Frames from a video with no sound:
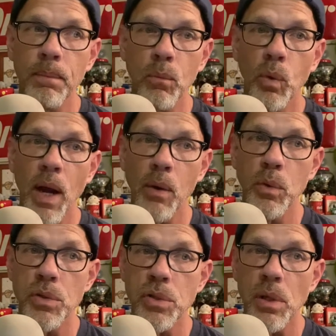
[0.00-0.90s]
when I
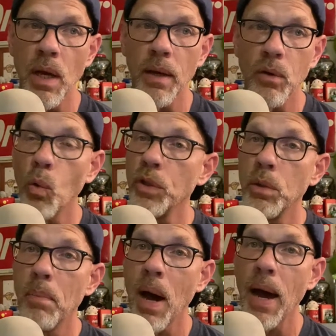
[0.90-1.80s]
was uh, going to
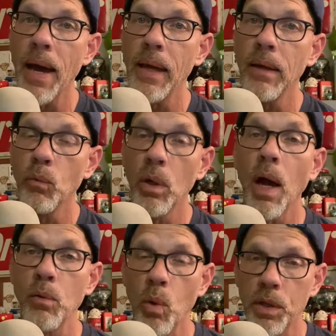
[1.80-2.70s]
buy,
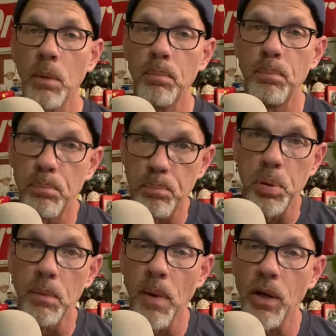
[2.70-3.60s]
I wanted to
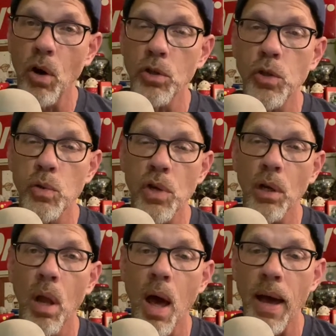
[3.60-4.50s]
put my cartoons
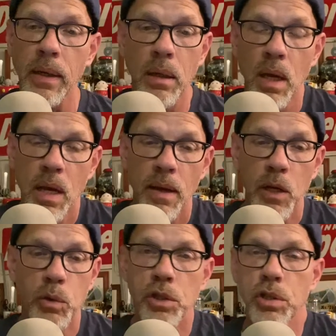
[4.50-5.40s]
online, it
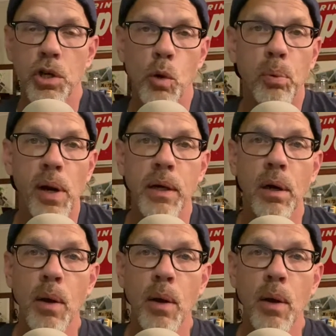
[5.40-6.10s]
was just a no-brainer.